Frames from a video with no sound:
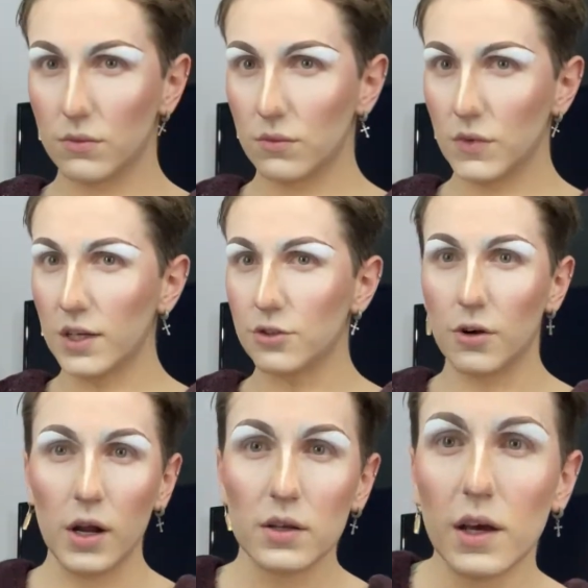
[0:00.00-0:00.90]
That's
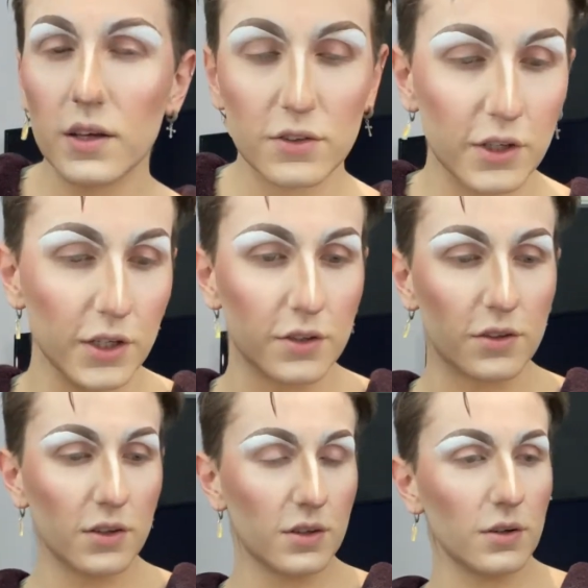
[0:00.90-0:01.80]
alright. Oh, that's good.
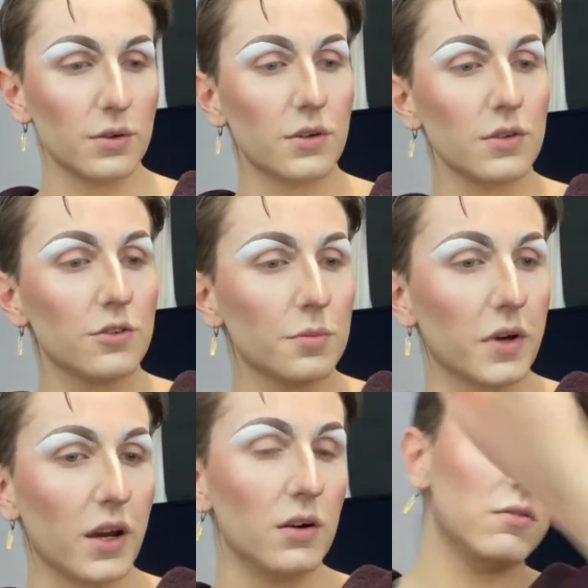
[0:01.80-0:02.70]
Oh, good job,
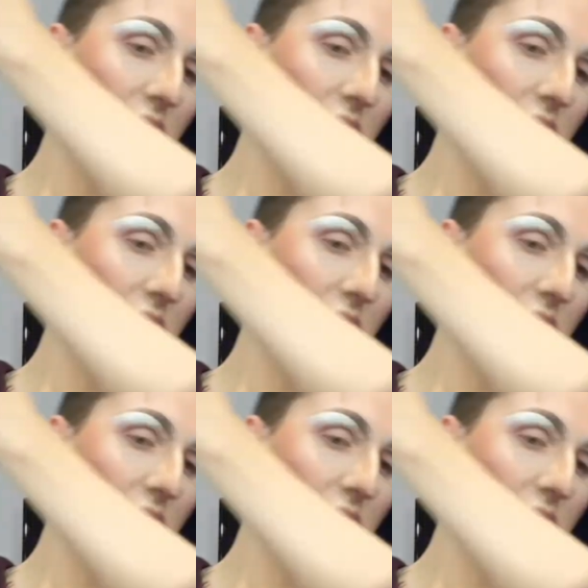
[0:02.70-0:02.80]
girl.